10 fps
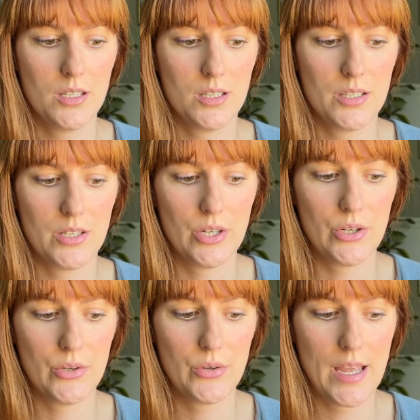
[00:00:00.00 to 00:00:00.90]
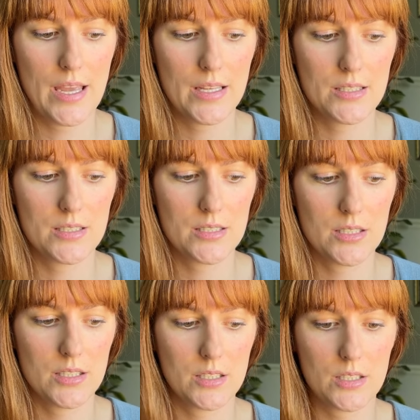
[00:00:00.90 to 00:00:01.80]
you know, and
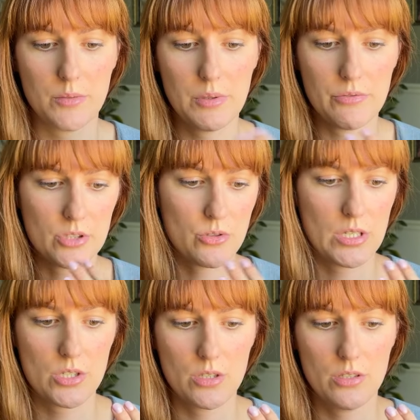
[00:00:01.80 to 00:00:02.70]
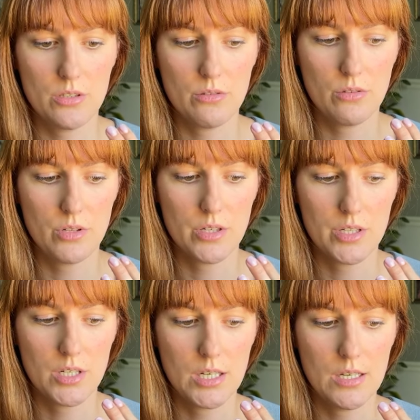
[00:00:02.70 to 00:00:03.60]
it could be frustration
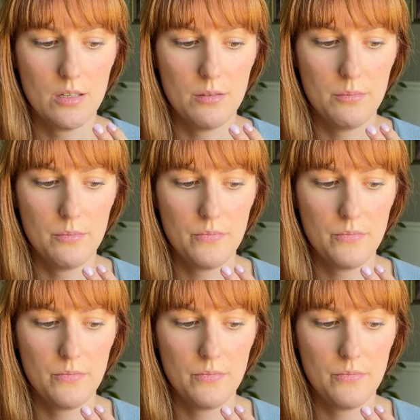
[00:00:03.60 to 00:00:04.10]
or um,